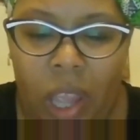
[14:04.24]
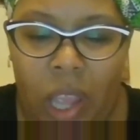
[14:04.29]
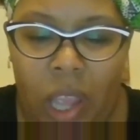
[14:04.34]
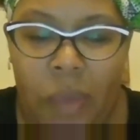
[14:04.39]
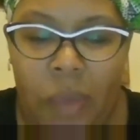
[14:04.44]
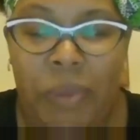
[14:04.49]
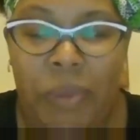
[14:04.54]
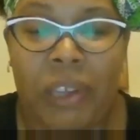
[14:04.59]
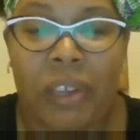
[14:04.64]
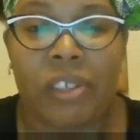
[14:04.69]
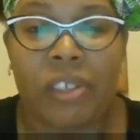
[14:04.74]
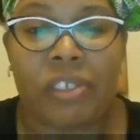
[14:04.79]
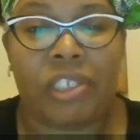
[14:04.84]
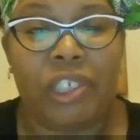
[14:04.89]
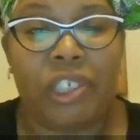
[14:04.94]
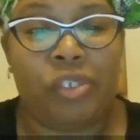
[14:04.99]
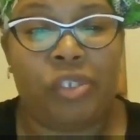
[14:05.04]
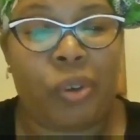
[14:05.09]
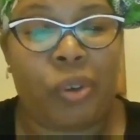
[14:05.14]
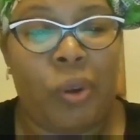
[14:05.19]
And because
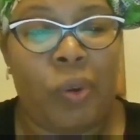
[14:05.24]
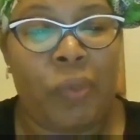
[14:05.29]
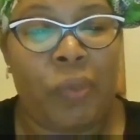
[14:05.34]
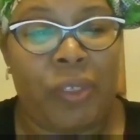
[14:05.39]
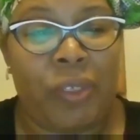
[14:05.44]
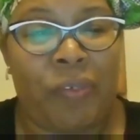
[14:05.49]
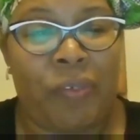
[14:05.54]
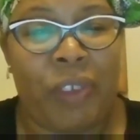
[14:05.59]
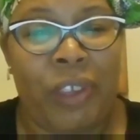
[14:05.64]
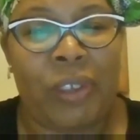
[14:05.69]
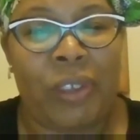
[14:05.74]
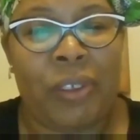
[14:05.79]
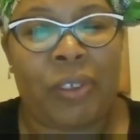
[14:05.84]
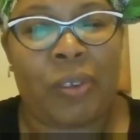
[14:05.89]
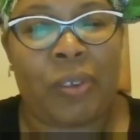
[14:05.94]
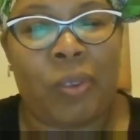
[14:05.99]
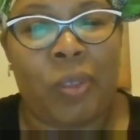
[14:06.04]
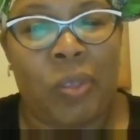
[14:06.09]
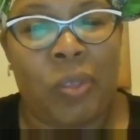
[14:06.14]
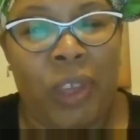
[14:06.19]
he drove the
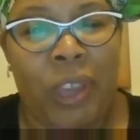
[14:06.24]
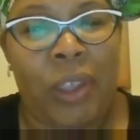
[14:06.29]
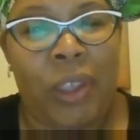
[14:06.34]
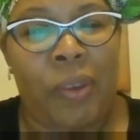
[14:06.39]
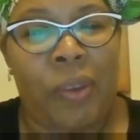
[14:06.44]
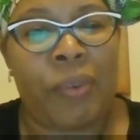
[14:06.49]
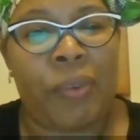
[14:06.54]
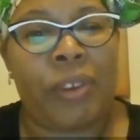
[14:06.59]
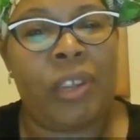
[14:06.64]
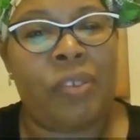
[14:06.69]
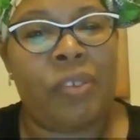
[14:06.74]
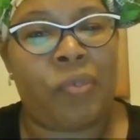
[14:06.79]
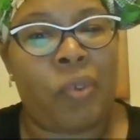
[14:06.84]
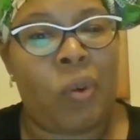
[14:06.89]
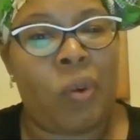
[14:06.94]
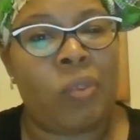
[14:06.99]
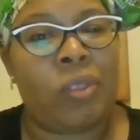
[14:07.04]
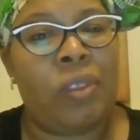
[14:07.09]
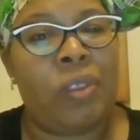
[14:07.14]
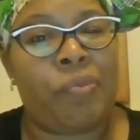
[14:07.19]
vehicle there and he
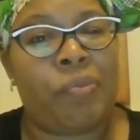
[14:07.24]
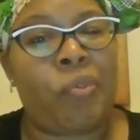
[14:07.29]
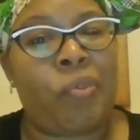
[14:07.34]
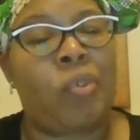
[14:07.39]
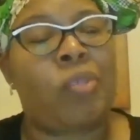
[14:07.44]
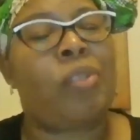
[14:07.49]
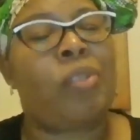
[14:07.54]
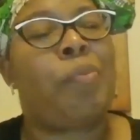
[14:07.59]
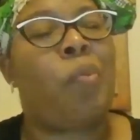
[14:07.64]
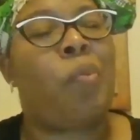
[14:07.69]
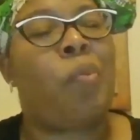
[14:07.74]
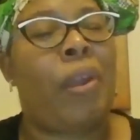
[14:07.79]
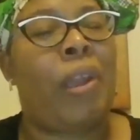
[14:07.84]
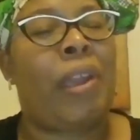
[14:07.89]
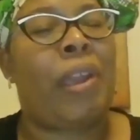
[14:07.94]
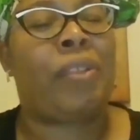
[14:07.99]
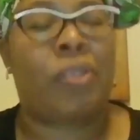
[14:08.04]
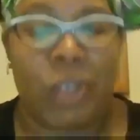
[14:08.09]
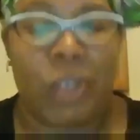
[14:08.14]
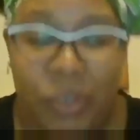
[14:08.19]
drove, the, drove them
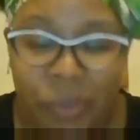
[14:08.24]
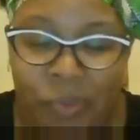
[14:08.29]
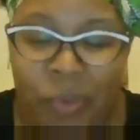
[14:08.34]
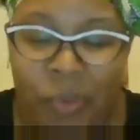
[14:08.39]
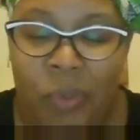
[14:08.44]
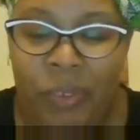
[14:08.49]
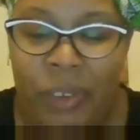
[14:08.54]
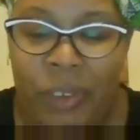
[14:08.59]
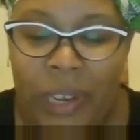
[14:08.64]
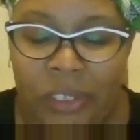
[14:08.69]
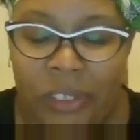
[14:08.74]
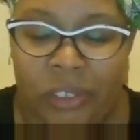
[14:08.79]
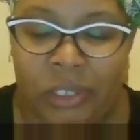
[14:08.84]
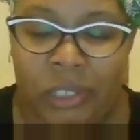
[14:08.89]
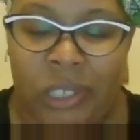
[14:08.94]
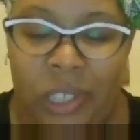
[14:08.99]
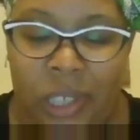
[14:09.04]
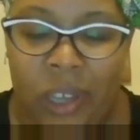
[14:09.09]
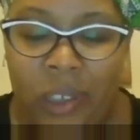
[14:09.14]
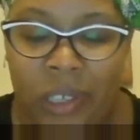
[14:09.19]
away, he drove it as
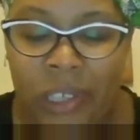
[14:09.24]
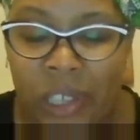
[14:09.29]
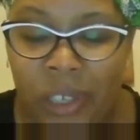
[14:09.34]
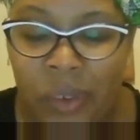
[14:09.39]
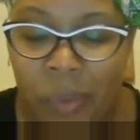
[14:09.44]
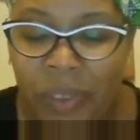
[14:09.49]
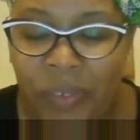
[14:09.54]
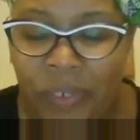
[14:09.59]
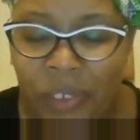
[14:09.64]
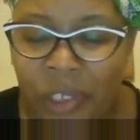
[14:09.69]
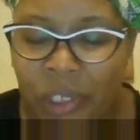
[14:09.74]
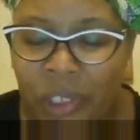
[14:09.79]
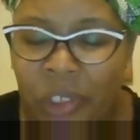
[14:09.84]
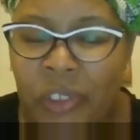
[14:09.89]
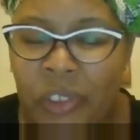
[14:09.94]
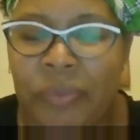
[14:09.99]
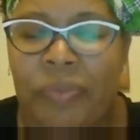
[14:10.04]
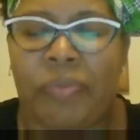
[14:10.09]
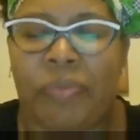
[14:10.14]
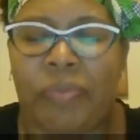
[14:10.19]
the uh, getaway
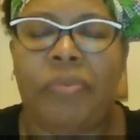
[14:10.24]
vehicle.